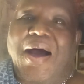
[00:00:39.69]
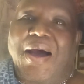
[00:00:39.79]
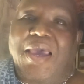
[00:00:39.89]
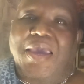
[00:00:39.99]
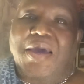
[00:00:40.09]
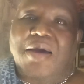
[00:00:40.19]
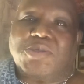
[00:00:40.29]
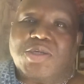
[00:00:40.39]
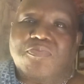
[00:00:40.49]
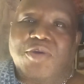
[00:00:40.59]
I
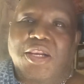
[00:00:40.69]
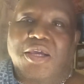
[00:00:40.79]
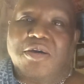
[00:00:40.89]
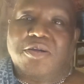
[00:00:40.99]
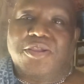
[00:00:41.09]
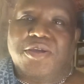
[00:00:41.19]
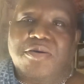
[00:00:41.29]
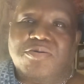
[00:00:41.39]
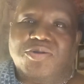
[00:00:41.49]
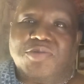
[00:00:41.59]
have some really good
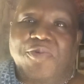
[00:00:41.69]
news